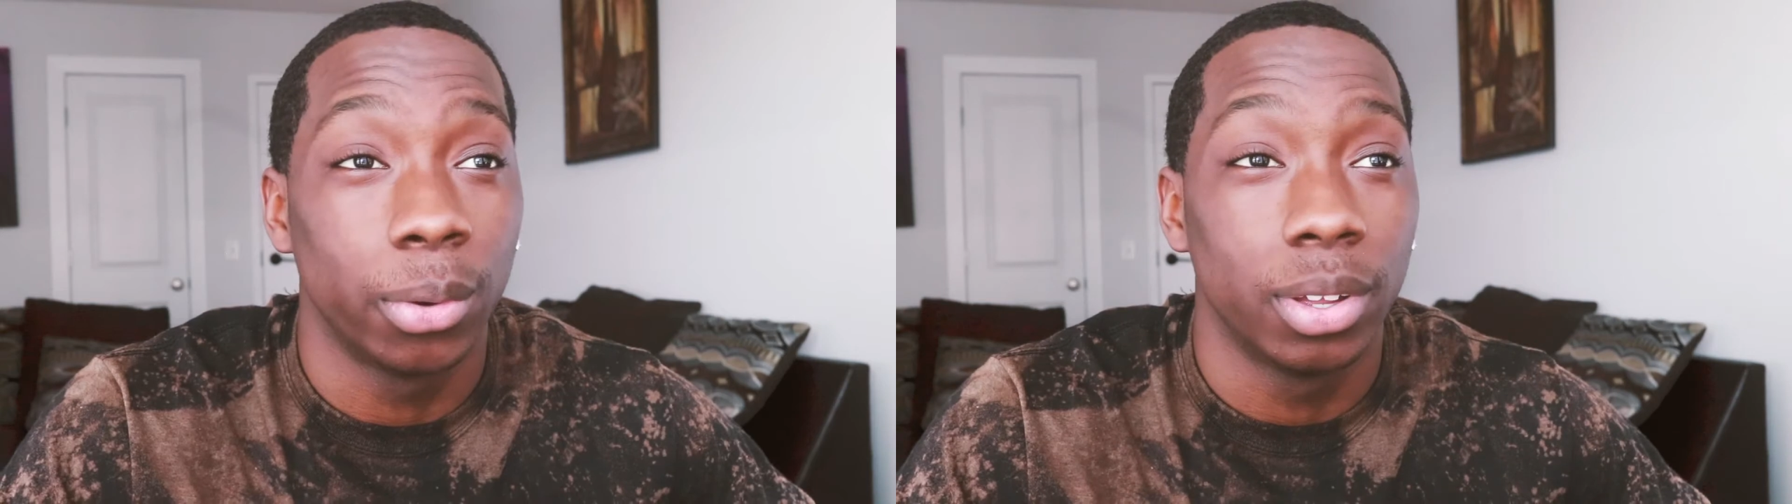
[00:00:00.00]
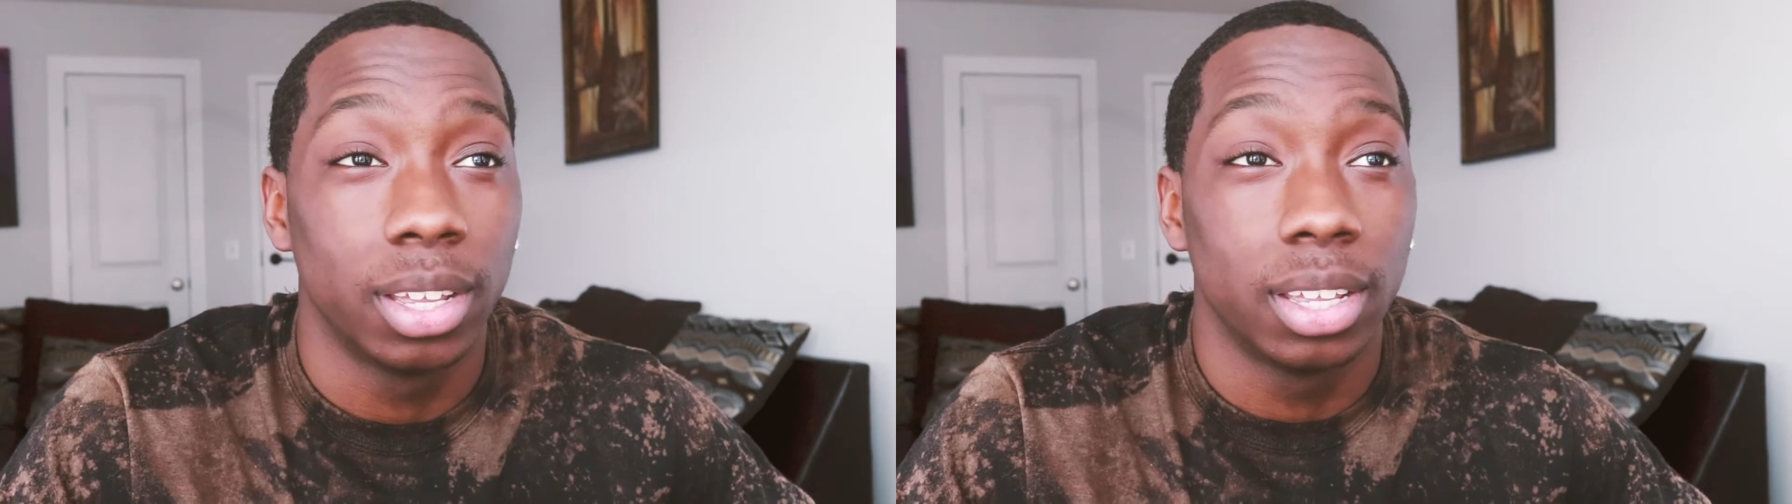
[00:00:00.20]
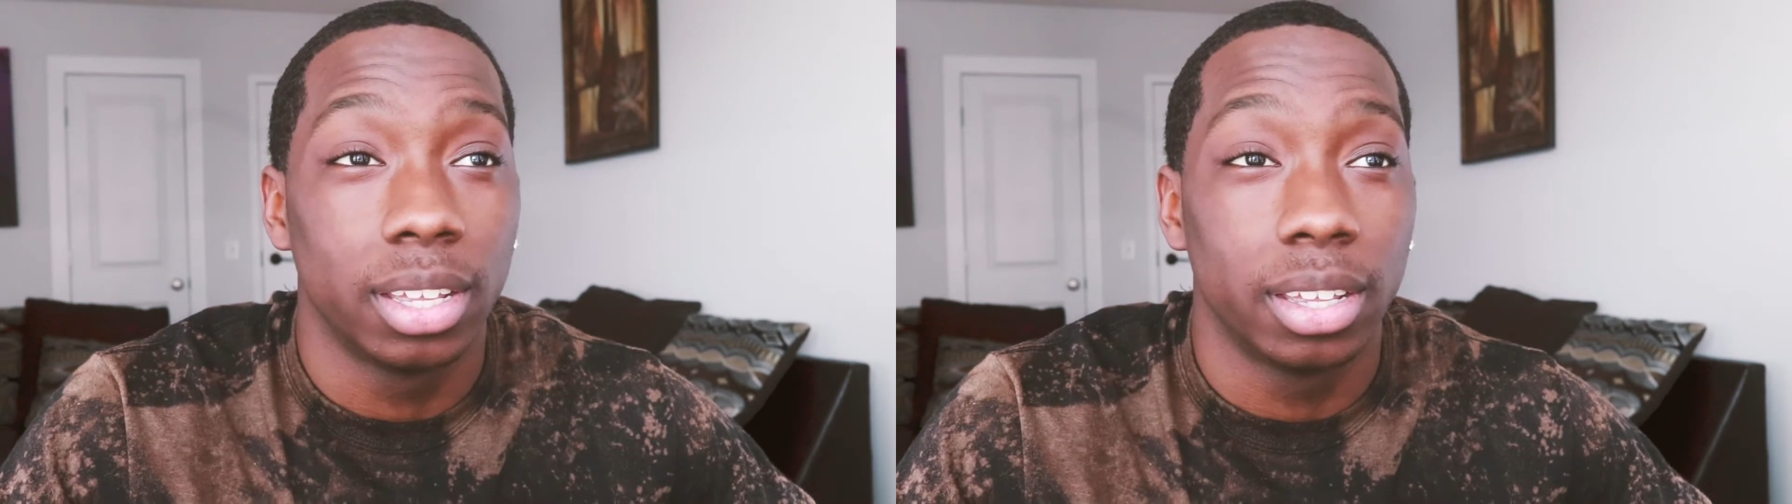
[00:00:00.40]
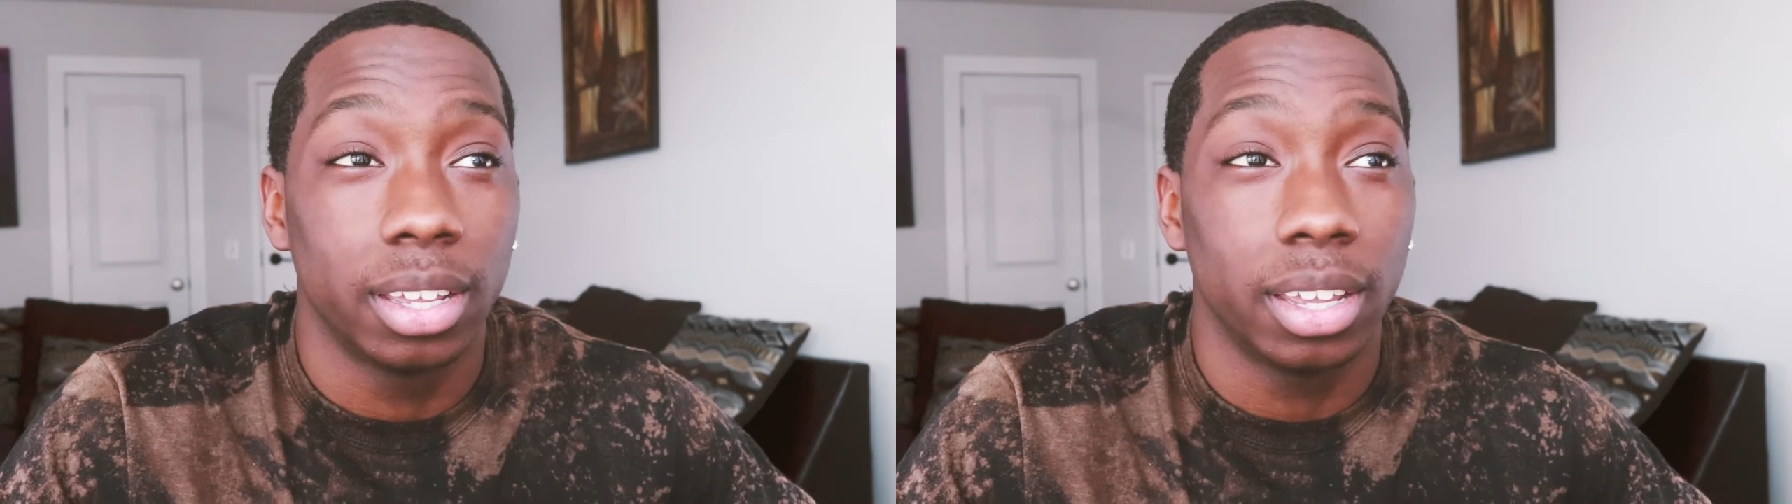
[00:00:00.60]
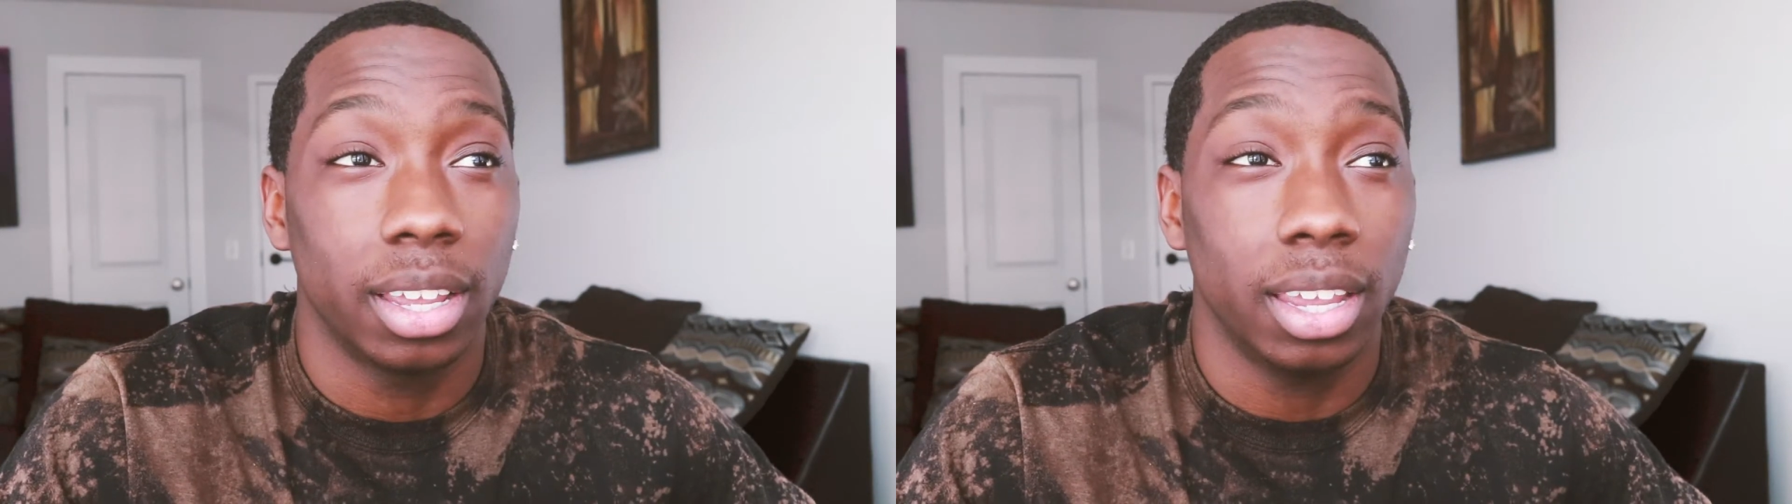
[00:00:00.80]

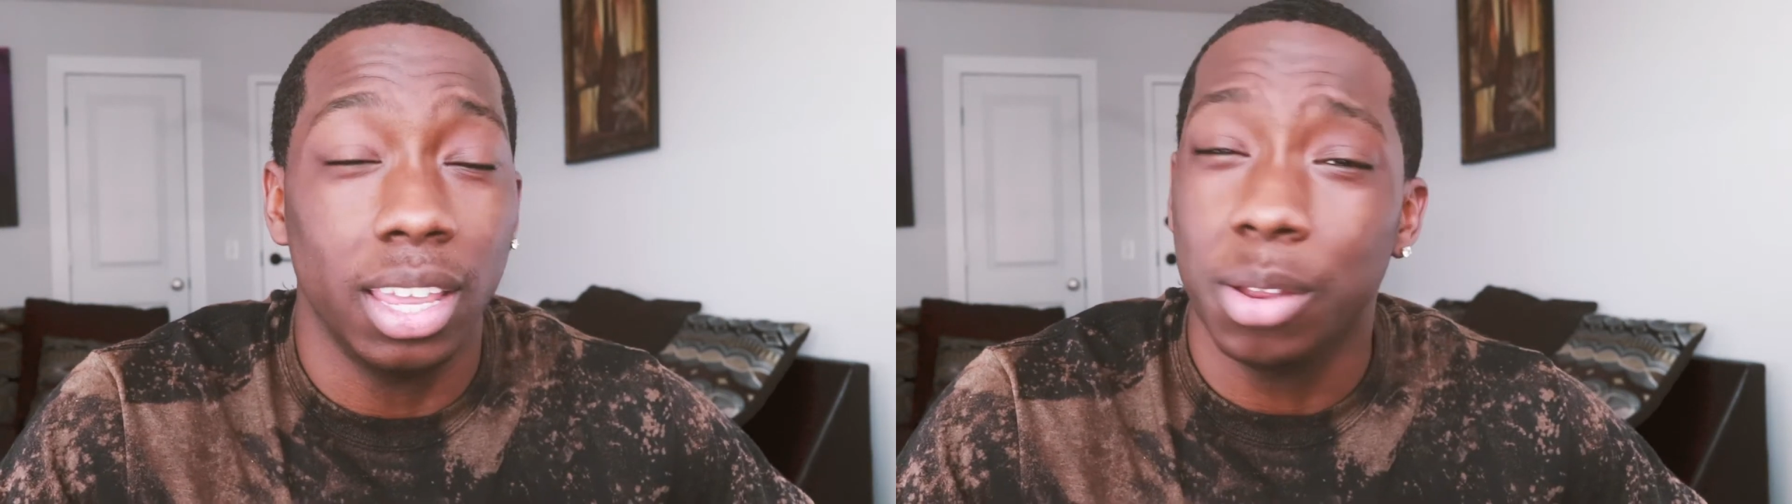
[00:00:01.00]
And